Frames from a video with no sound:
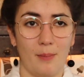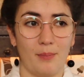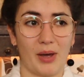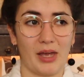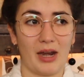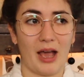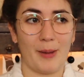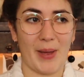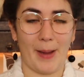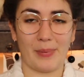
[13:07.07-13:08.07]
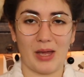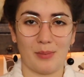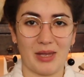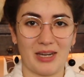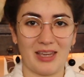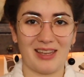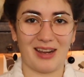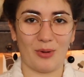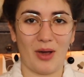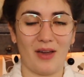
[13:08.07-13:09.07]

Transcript: but I'm happy I made it and I will